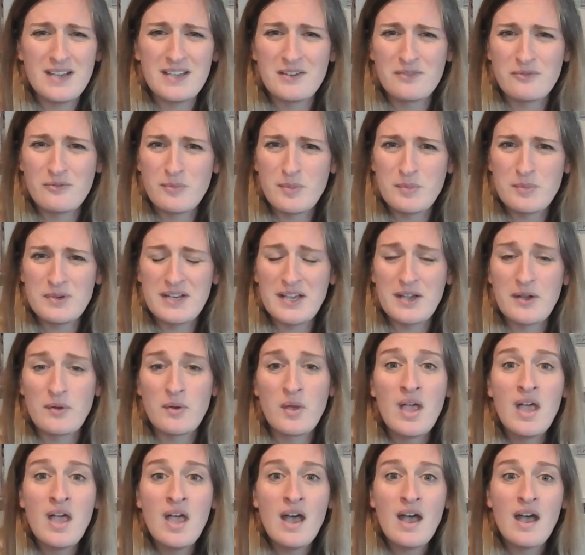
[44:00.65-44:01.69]
I don't remember
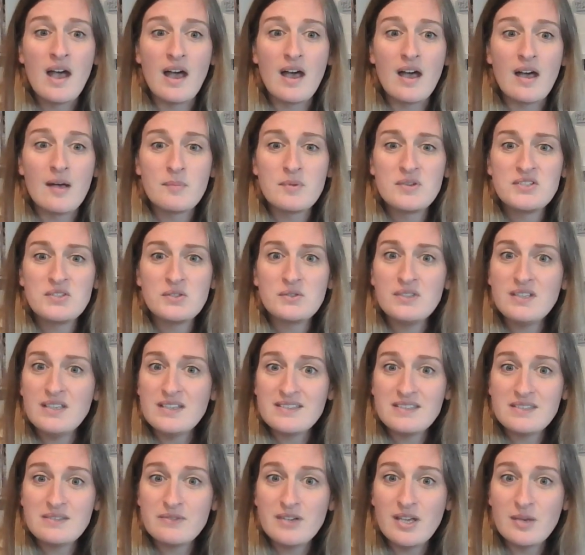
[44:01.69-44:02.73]
now. But she only
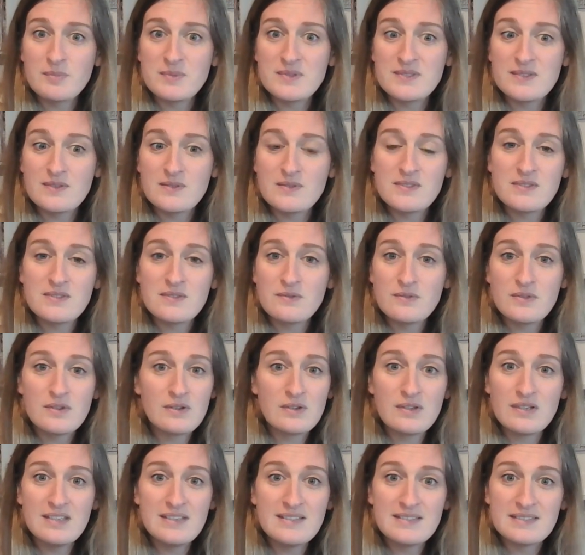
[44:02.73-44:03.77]
has 3 episodes, so
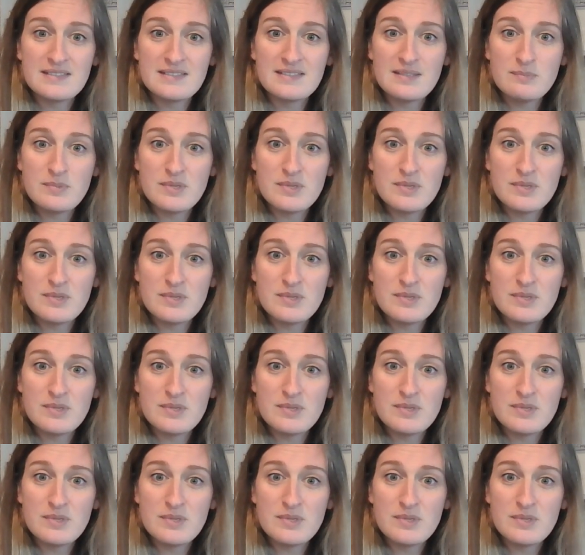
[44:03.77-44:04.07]
they're easily